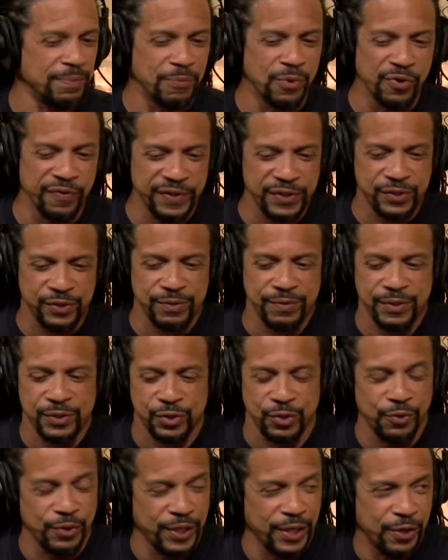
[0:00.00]
movie
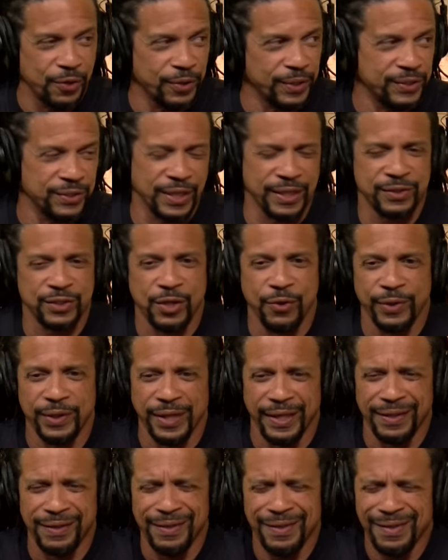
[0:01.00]
studio execs going
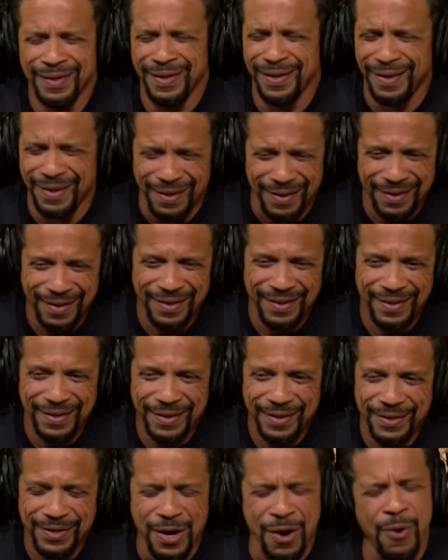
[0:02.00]
like, huh.
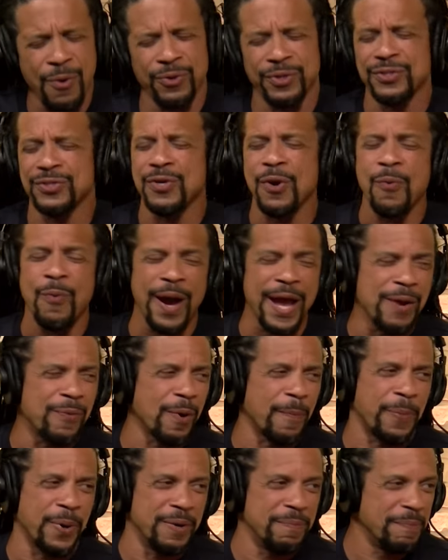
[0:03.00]
No, there's no way
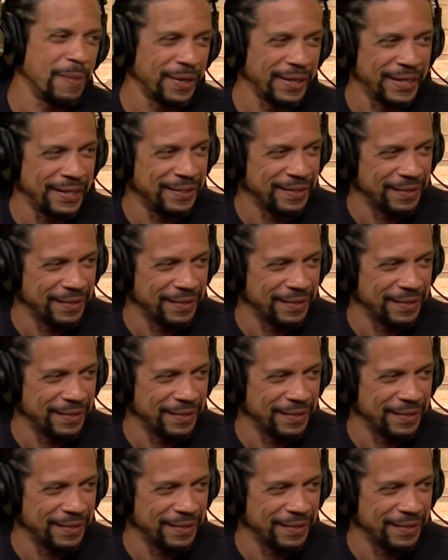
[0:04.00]
we're putting money right.